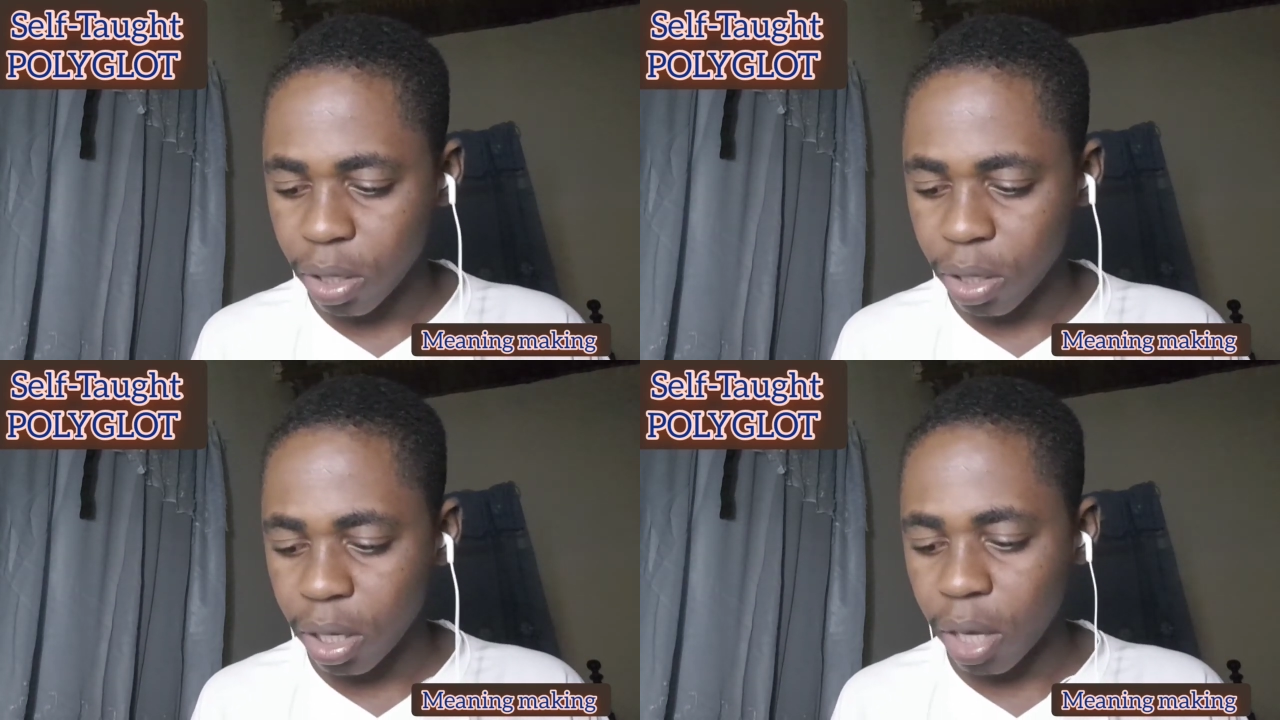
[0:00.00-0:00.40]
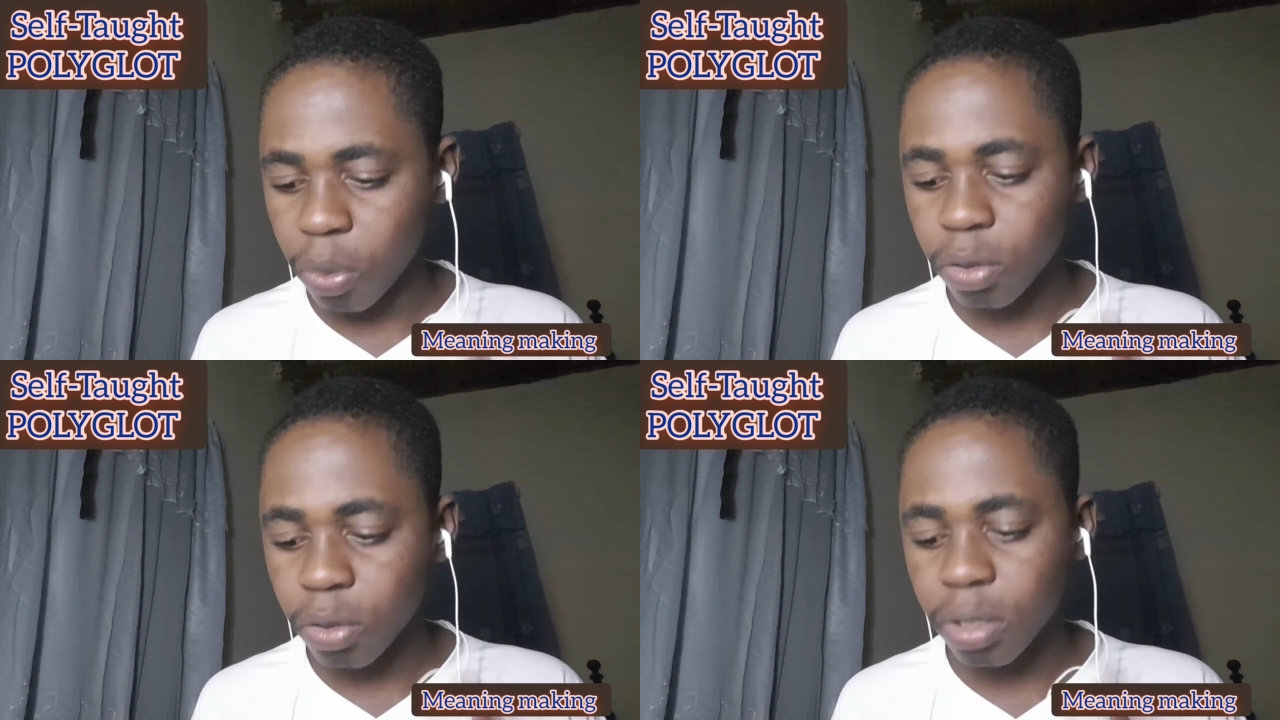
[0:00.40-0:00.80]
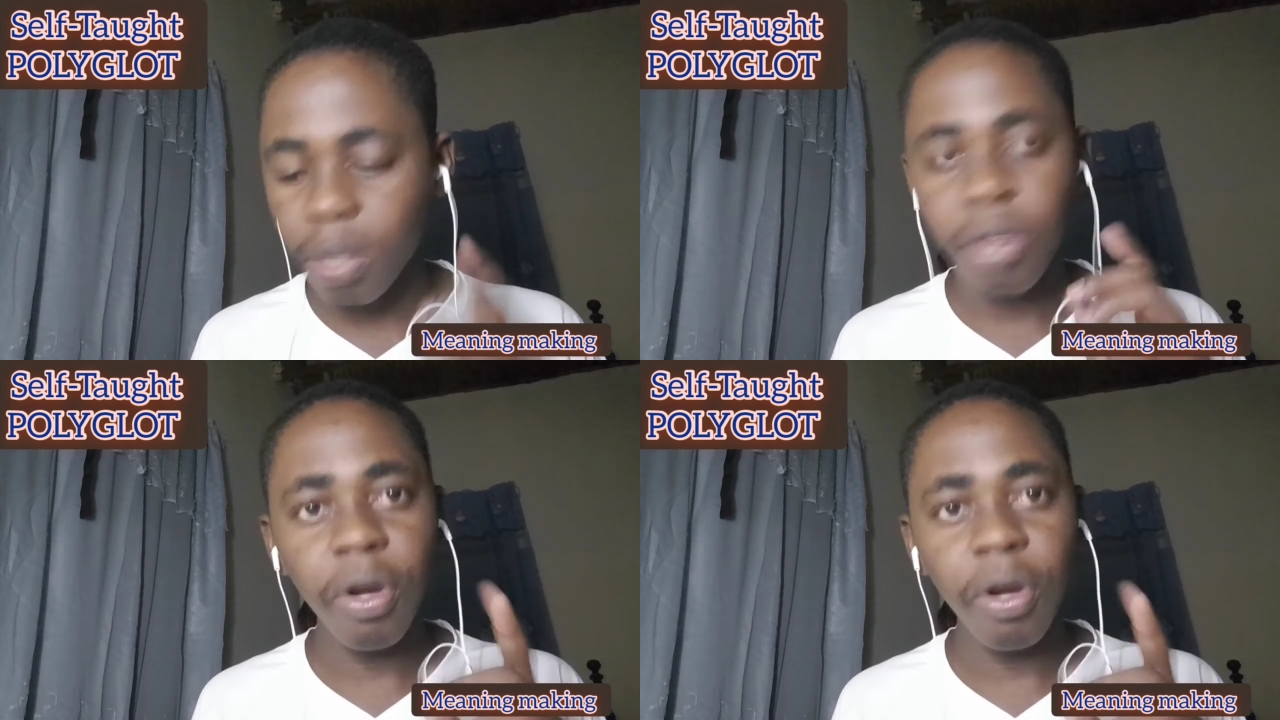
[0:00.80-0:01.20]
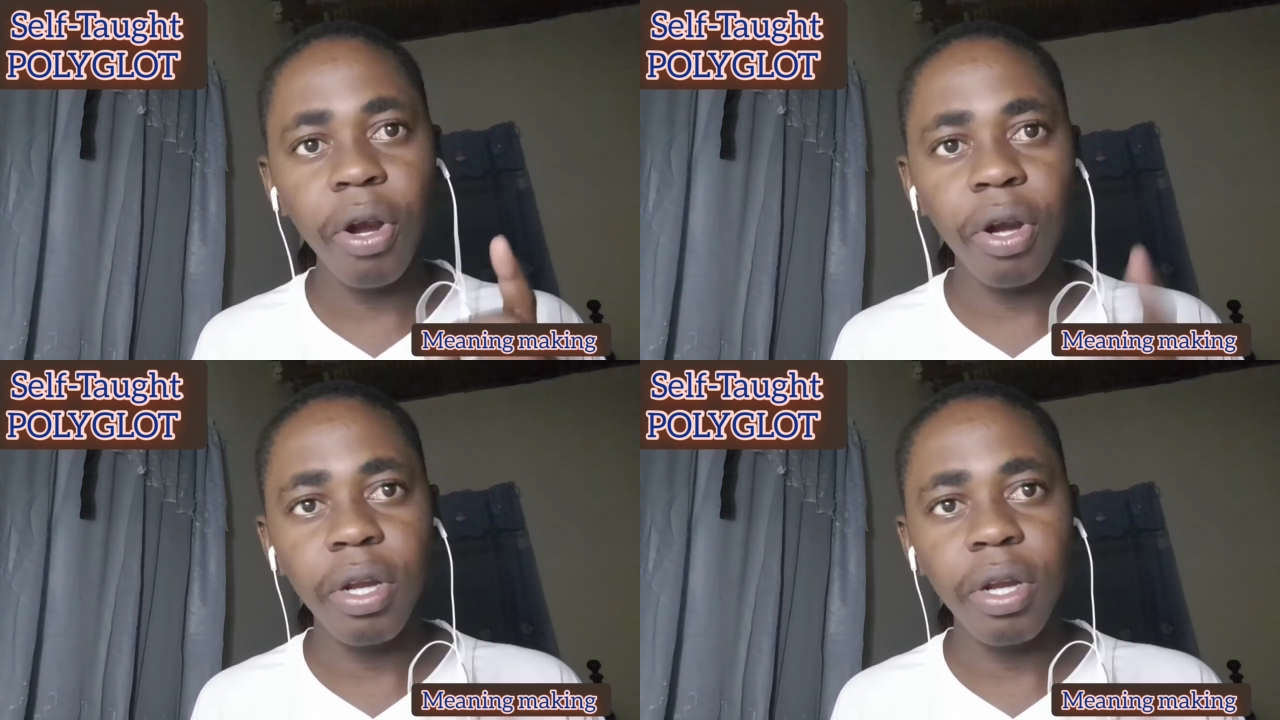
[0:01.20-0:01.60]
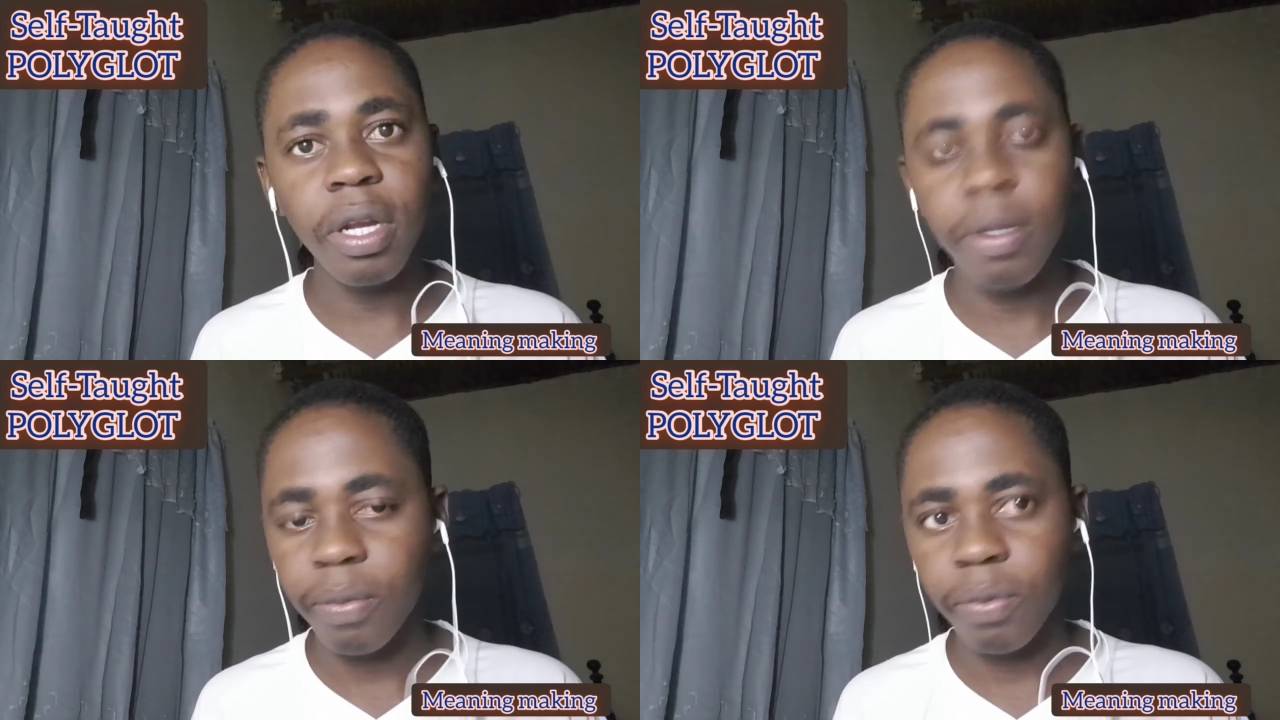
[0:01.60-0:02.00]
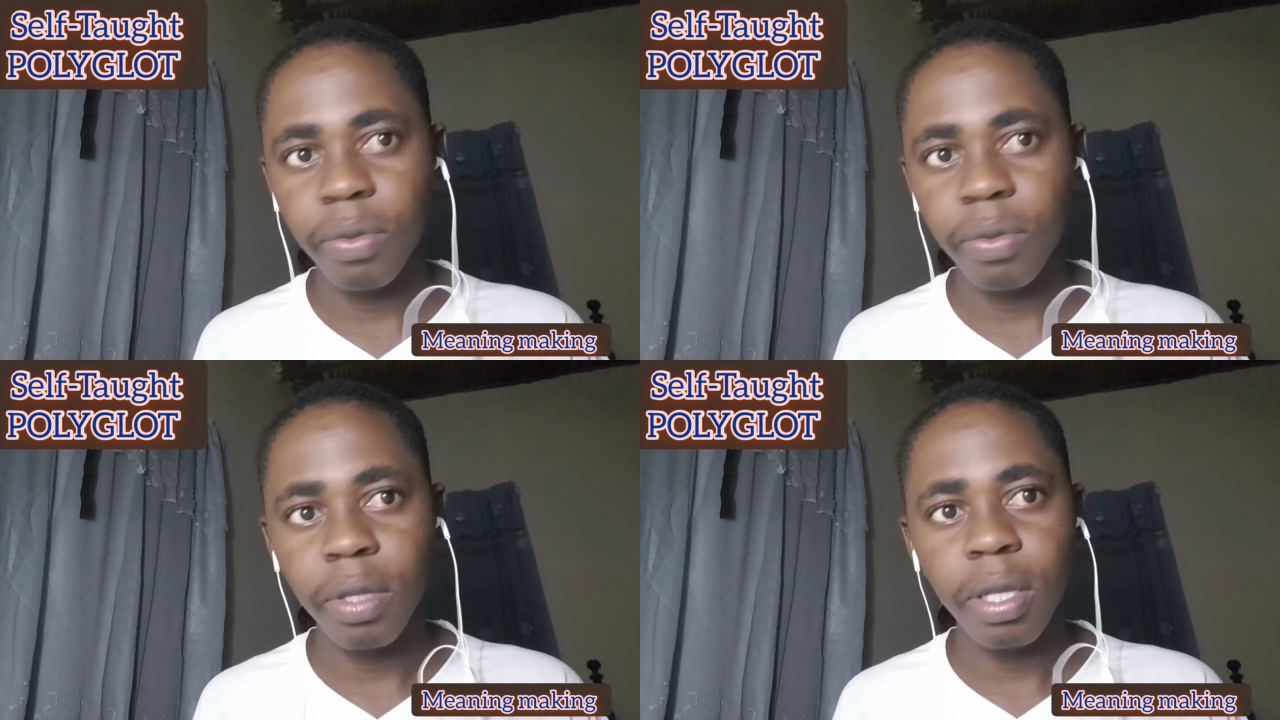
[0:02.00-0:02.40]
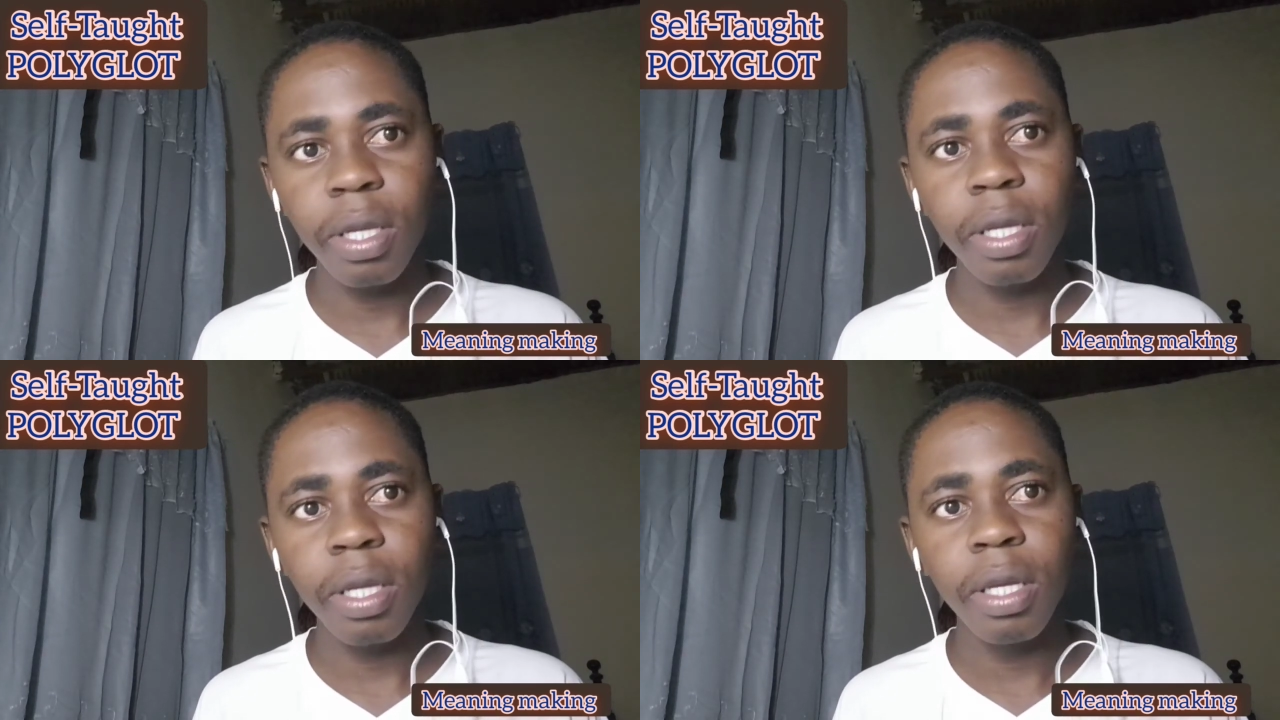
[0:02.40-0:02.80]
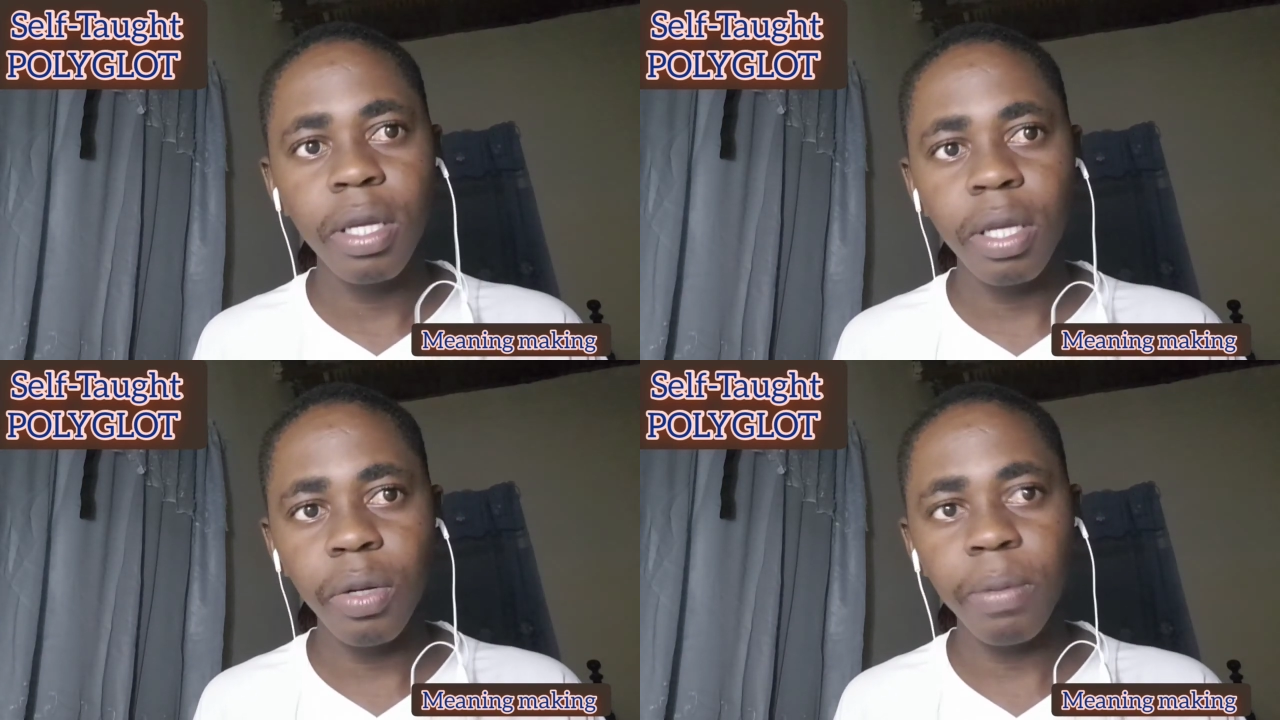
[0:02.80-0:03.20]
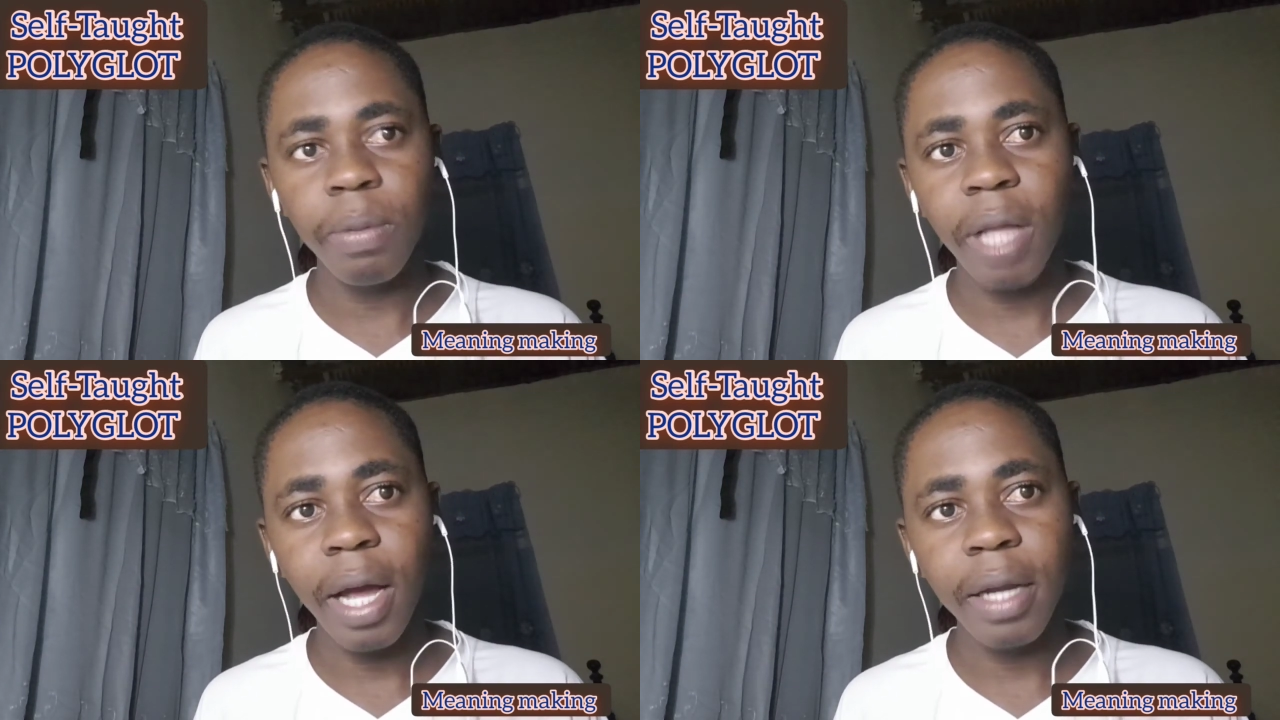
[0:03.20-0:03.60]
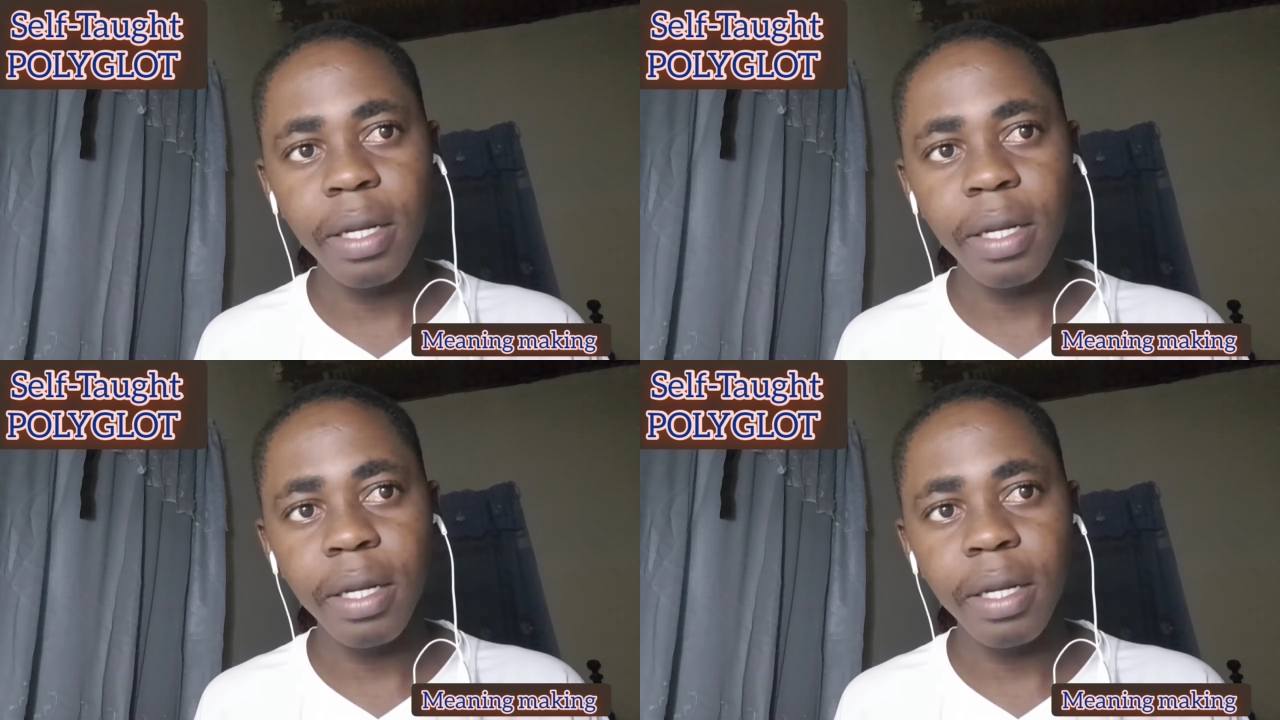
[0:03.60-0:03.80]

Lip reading: And which was the third? He replied